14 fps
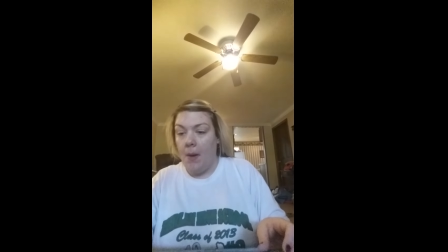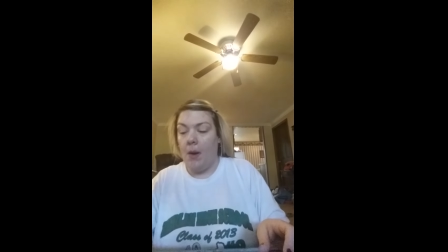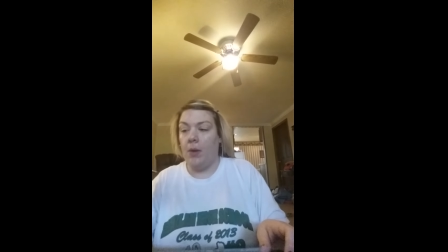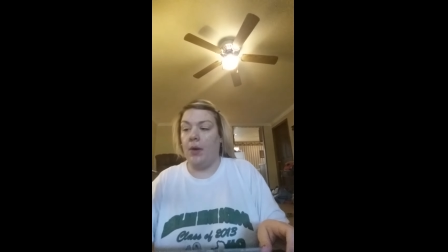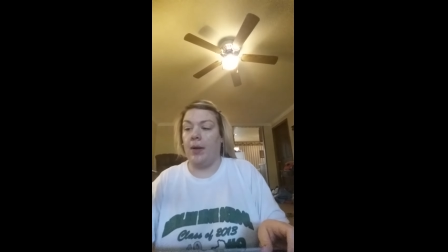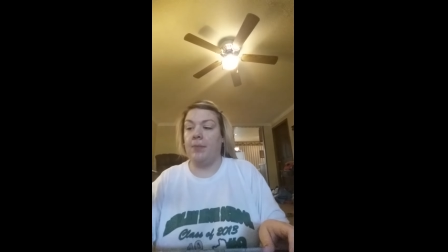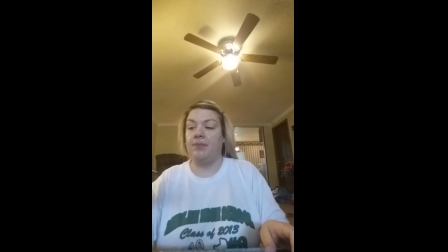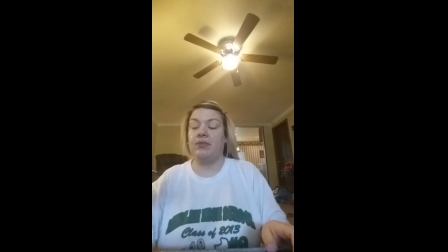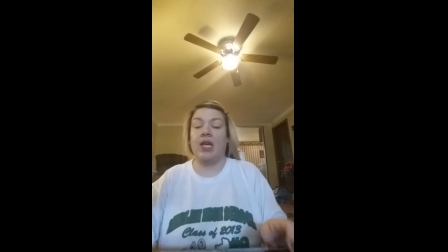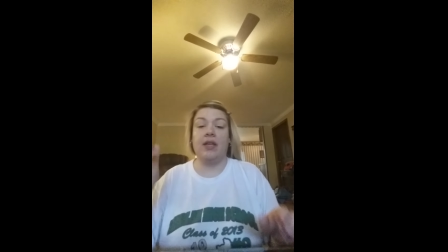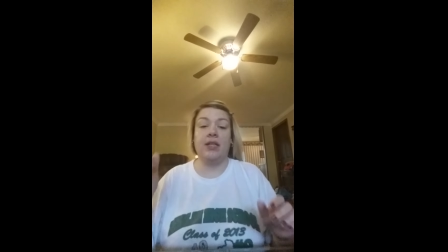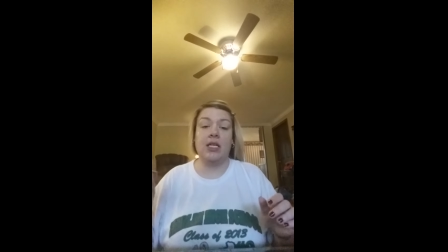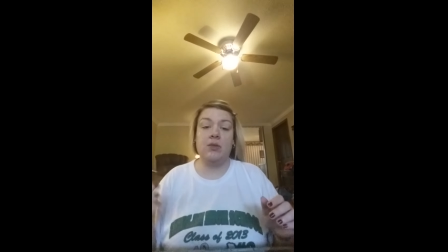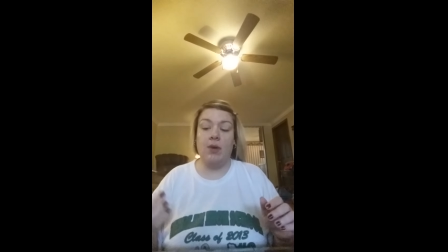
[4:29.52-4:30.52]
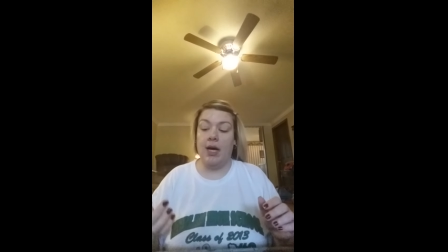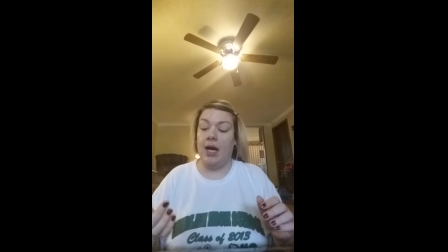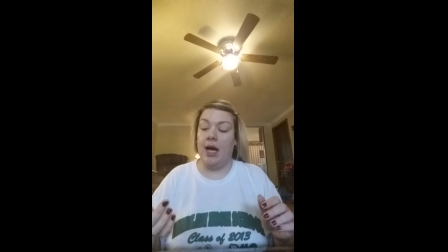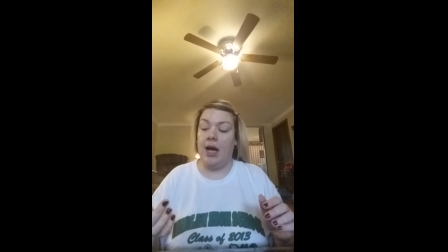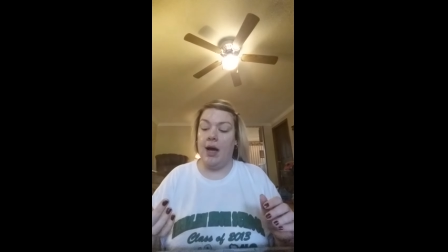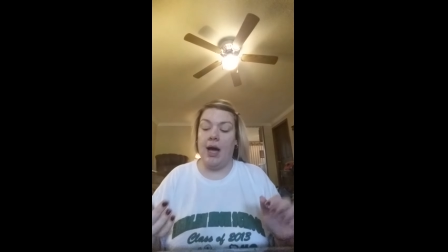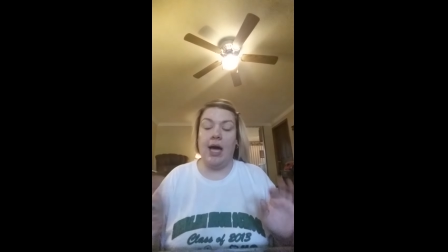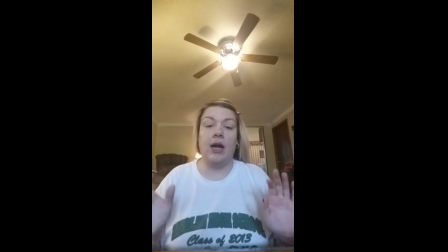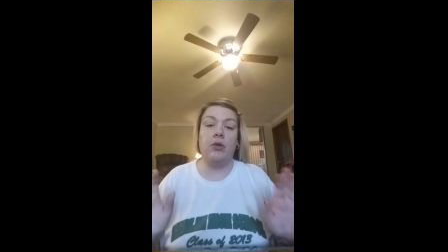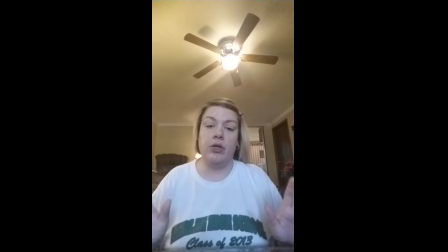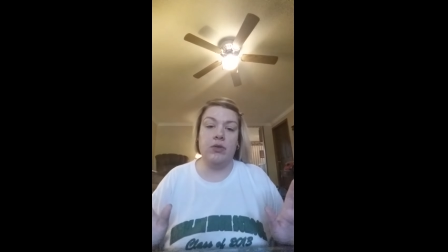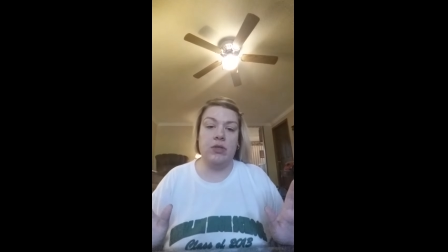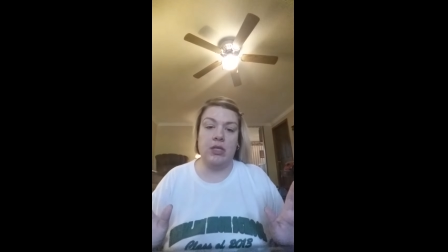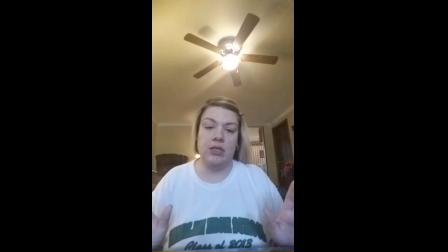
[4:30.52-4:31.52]
Okay, and that's why I don't
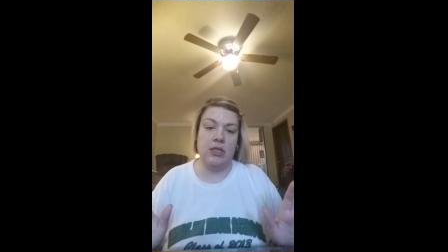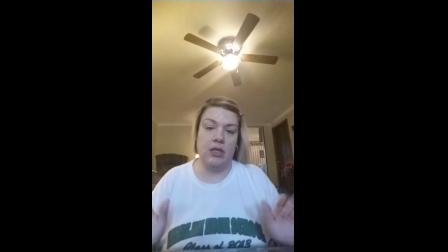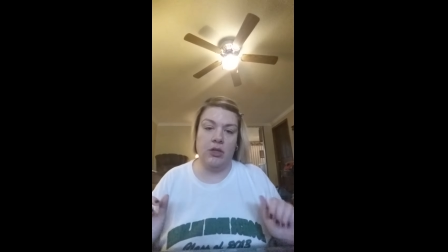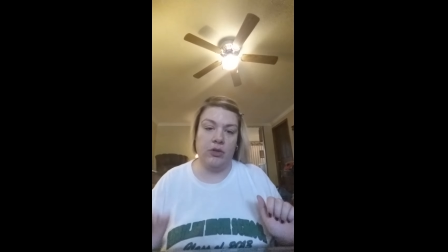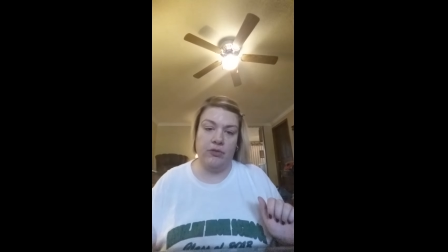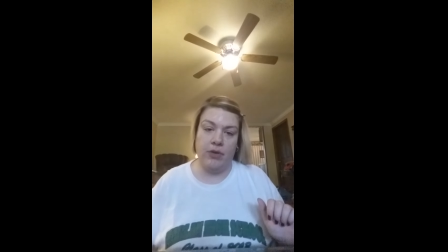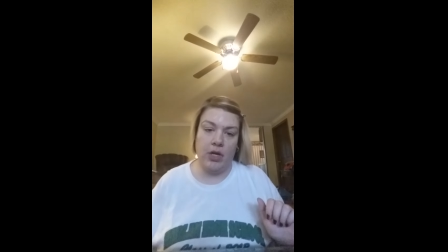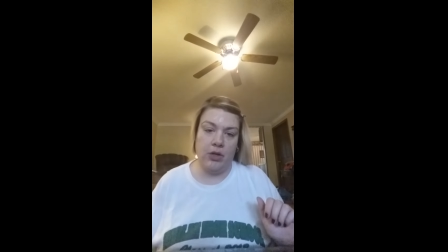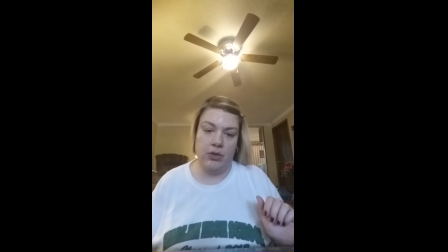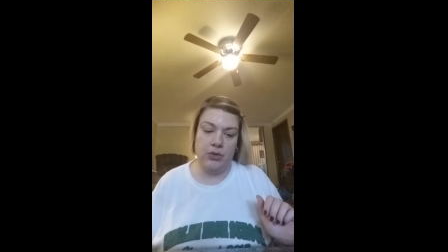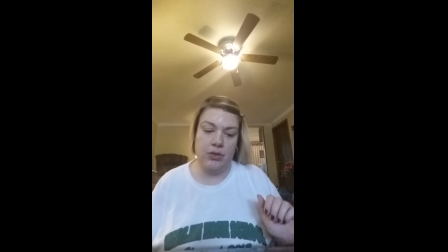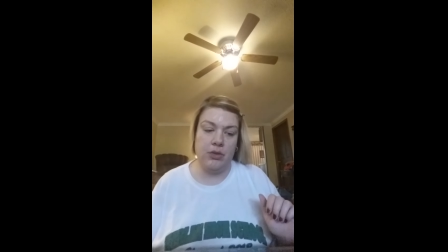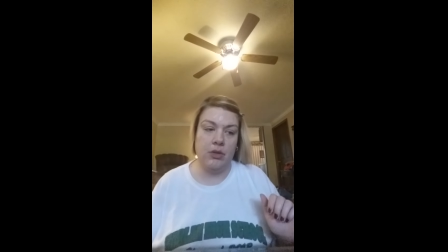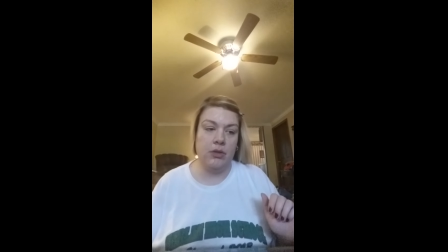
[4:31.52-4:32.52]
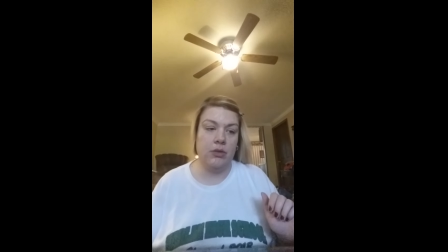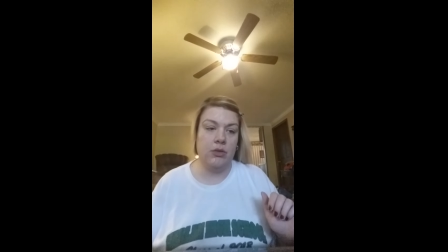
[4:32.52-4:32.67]
use concealer first,